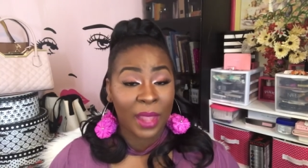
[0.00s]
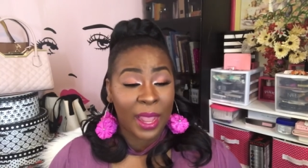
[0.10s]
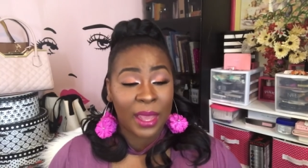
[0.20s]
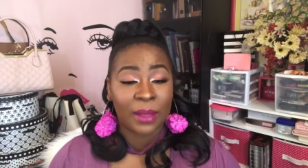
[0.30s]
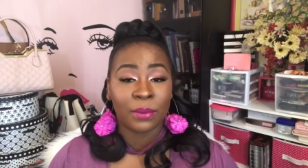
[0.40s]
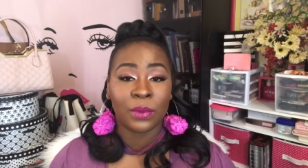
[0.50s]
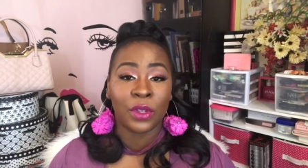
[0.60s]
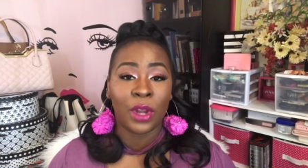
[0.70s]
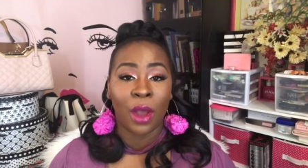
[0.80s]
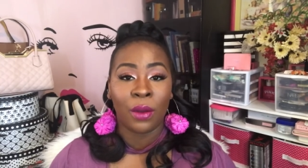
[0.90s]
And,
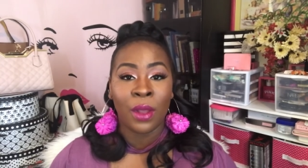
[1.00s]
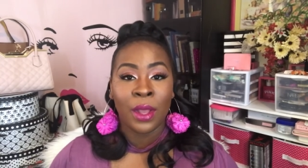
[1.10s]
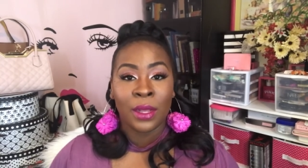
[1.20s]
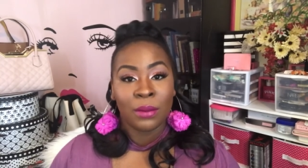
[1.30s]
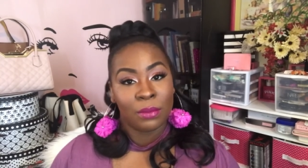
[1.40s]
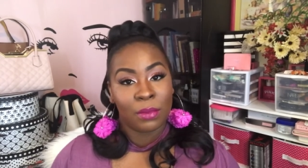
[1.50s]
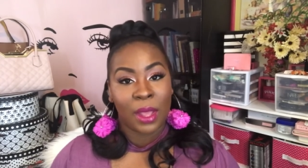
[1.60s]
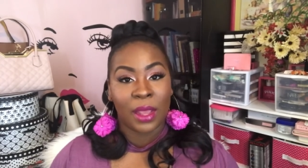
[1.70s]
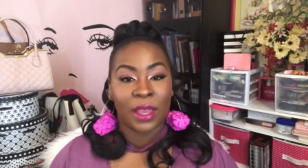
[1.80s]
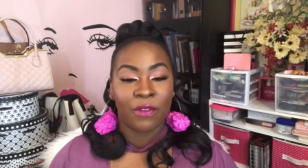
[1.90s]
you know,
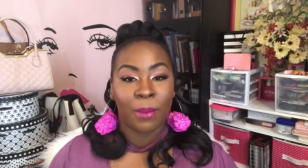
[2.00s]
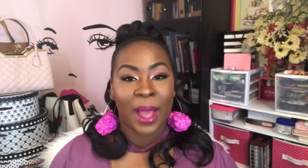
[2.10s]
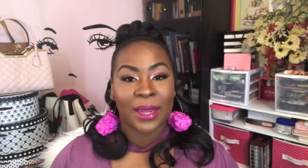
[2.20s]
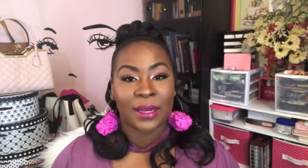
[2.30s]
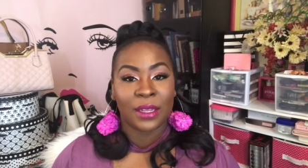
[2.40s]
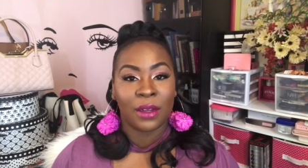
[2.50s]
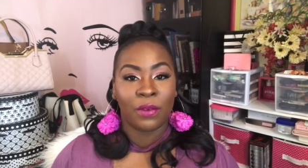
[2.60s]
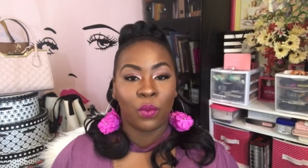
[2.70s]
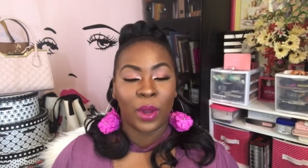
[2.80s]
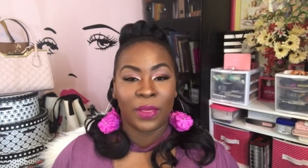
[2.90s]
give them an idea
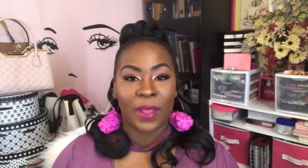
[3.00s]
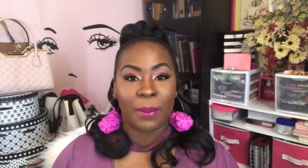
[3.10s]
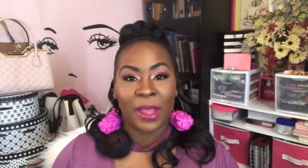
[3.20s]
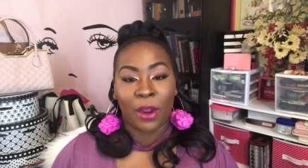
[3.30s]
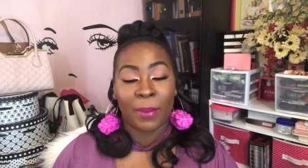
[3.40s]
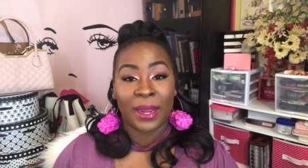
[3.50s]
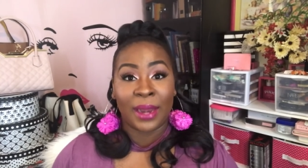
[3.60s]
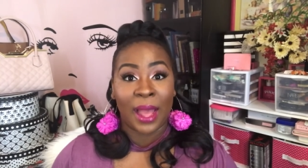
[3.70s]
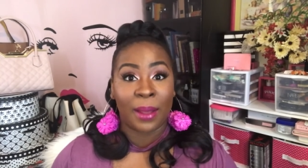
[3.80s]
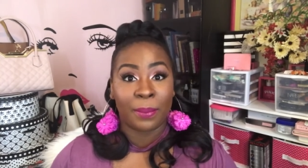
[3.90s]
of what they may or may
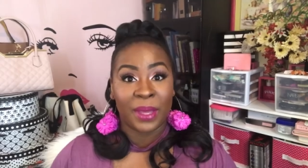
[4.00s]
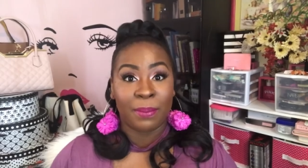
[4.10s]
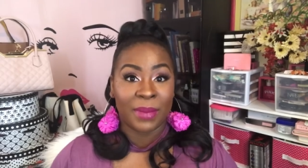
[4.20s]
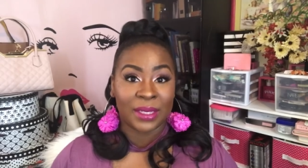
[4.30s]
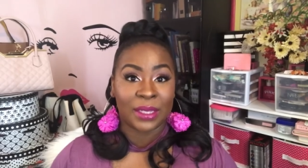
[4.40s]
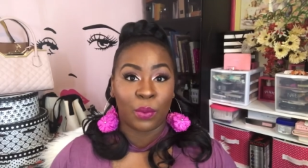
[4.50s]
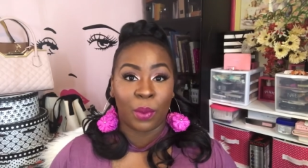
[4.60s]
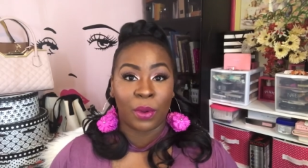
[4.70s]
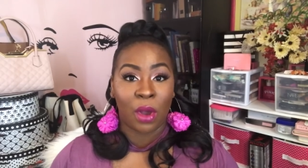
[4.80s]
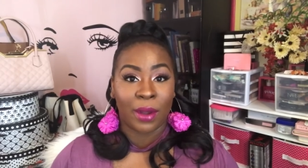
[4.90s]
not be missing
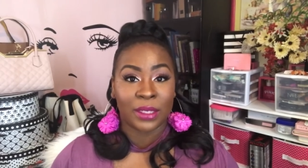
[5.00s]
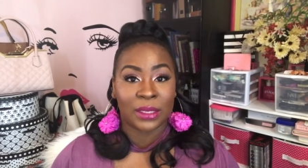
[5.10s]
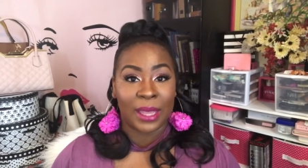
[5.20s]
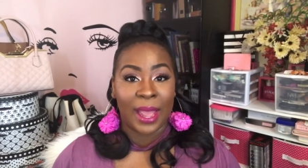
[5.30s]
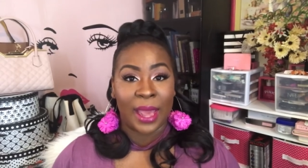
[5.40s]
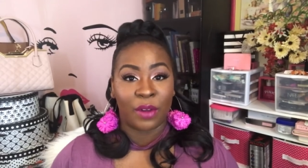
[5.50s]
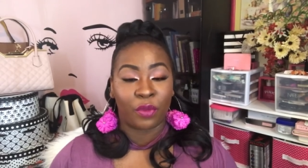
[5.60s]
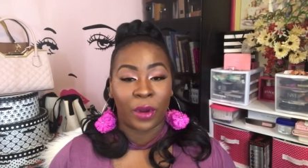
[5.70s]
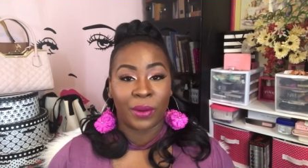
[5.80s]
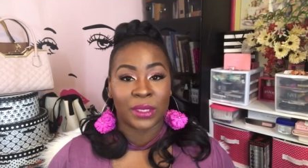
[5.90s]
with regards to adding
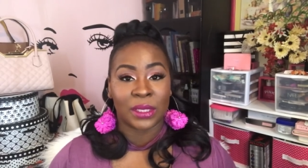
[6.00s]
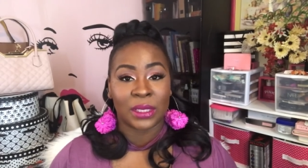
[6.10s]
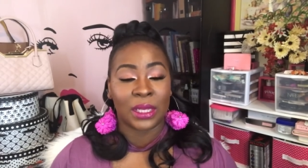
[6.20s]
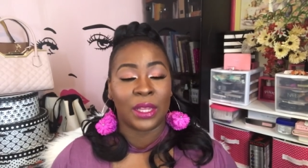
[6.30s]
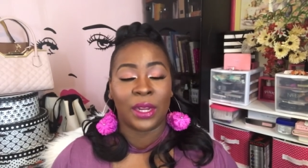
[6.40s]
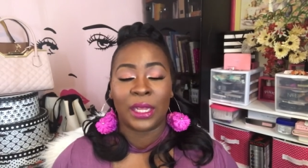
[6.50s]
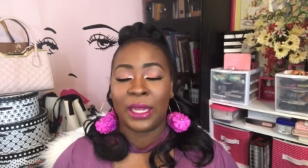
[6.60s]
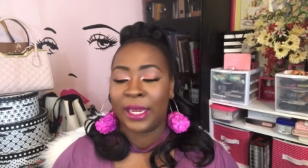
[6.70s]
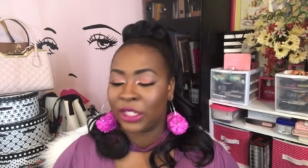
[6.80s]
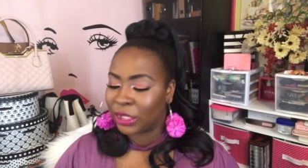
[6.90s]
fragrances to their
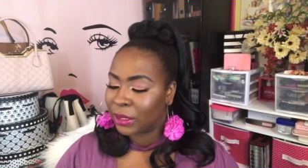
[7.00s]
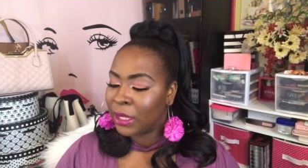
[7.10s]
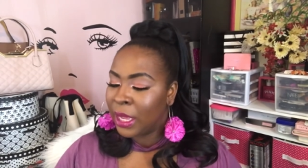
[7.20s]
collection.